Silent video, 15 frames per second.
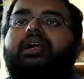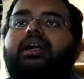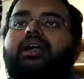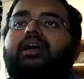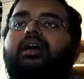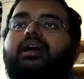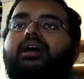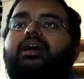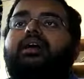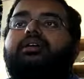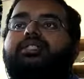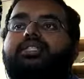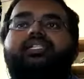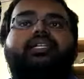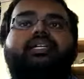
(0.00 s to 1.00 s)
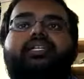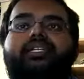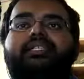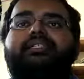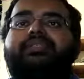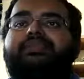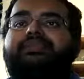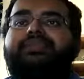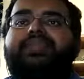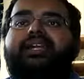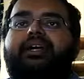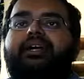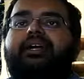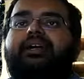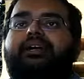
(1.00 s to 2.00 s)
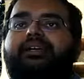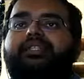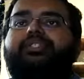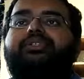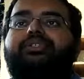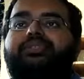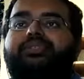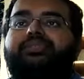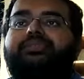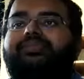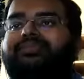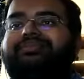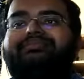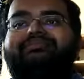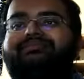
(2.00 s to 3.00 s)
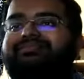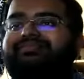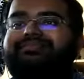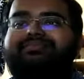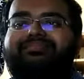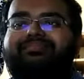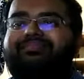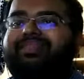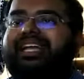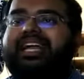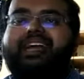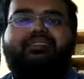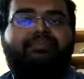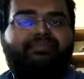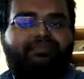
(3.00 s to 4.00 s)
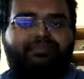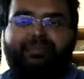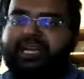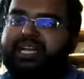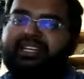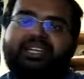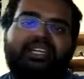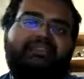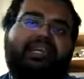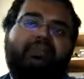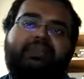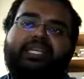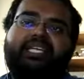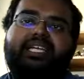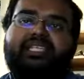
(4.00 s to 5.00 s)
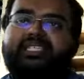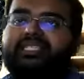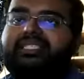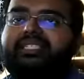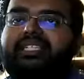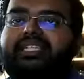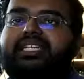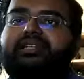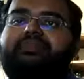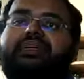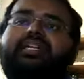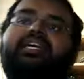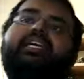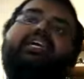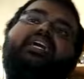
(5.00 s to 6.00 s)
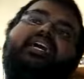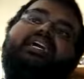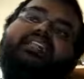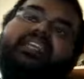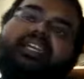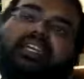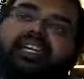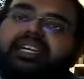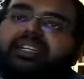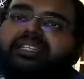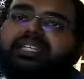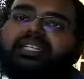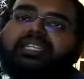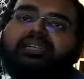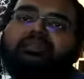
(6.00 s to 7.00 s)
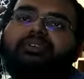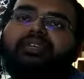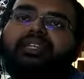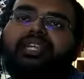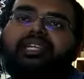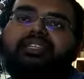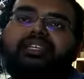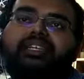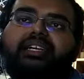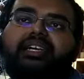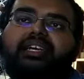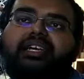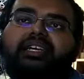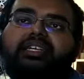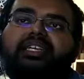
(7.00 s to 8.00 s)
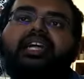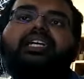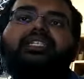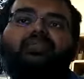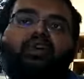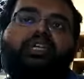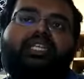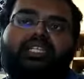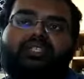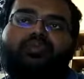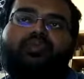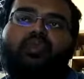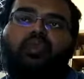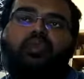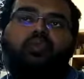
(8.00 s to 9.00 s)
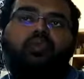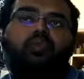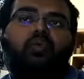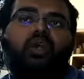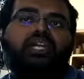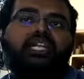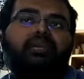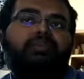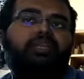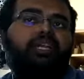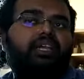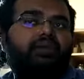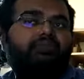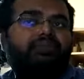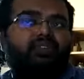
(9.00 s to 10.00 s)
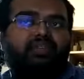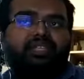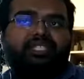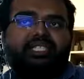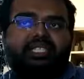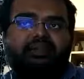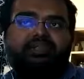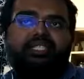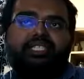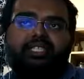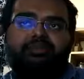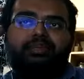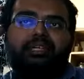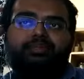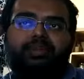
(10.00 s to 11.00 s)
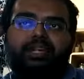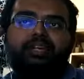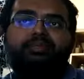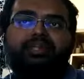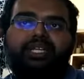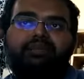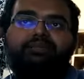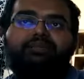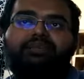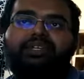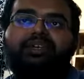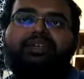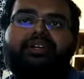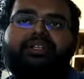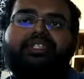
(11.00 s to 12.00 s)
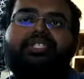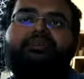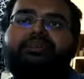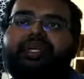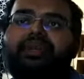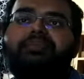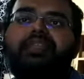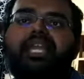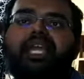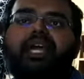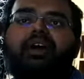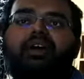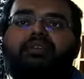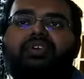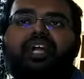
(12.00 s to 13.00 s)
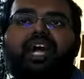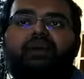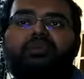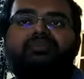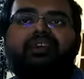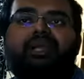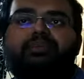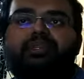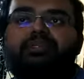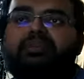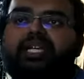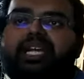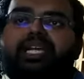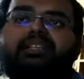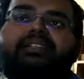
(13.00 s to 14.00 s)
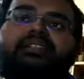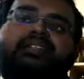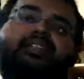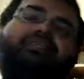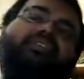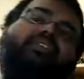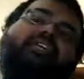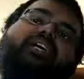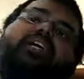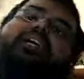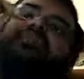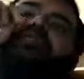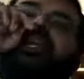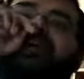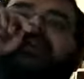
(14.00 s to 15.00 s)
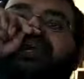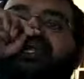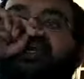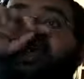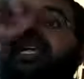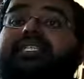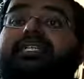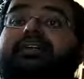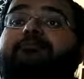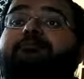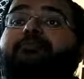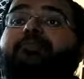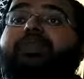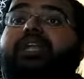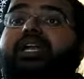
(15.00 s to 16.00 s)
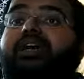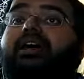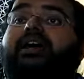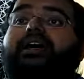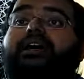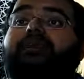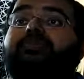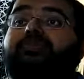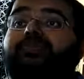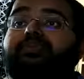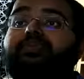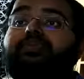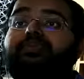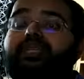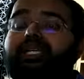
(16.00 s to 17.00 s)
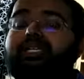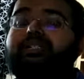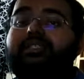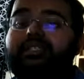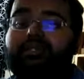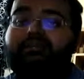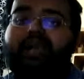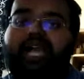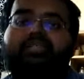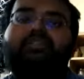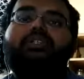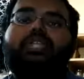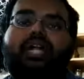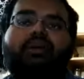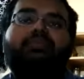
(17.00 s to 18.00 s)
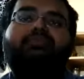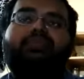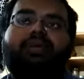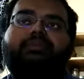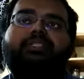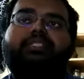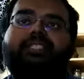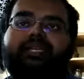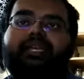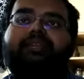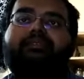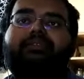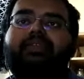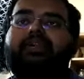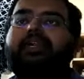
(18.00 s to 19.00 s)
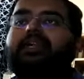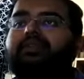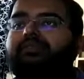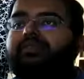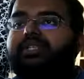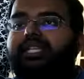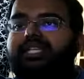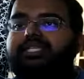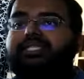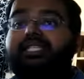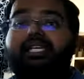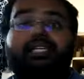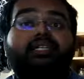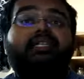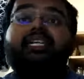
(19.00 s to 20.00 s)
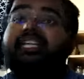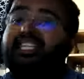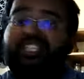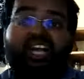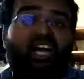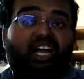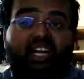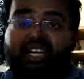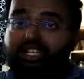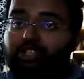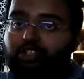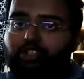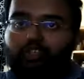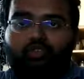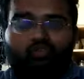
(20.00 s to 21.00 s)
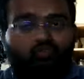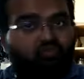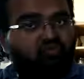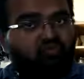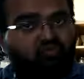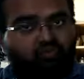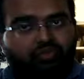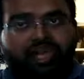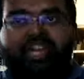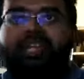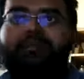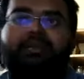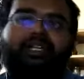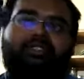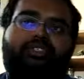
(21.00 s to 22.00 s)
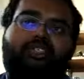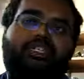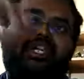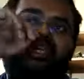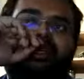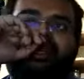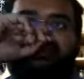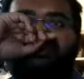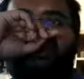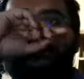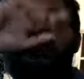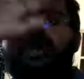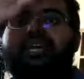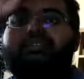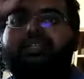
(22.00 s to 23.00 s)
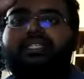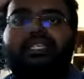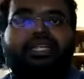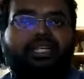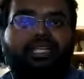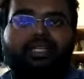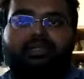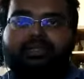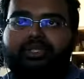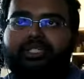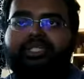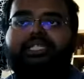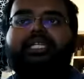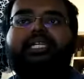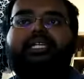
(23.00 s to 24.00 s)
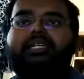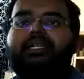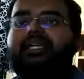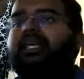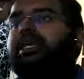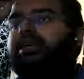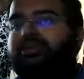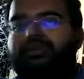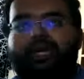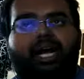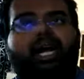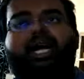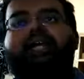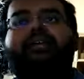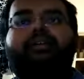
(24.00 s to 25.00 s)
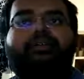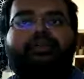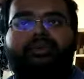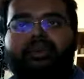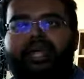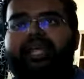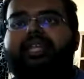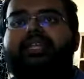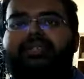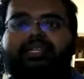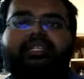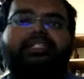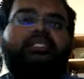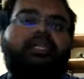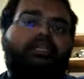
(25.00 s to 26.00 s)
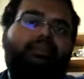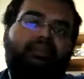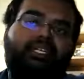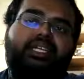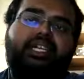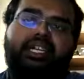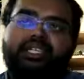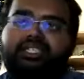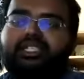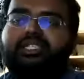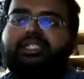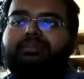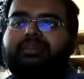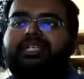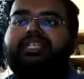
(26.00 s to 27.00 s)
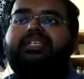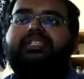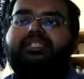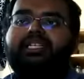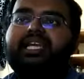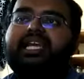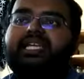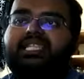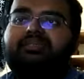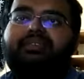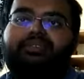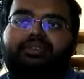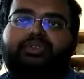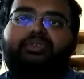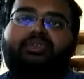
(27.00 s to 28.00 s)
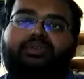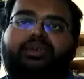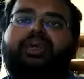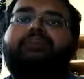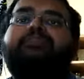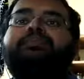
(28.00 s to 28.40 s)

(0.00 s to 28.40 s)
The CNTs also have plenty of applications generally, but I think discussing about it, I think Young's modulus for over 1 TPa versus 70 GPa for aluminum, 700 GPa, for carbon fiber, and if you compare it, actually, the actual carbon fiber strength for these CNTs is very much greater if you compare it with generally to steel, to iron, to any other construction materials that we've used so far.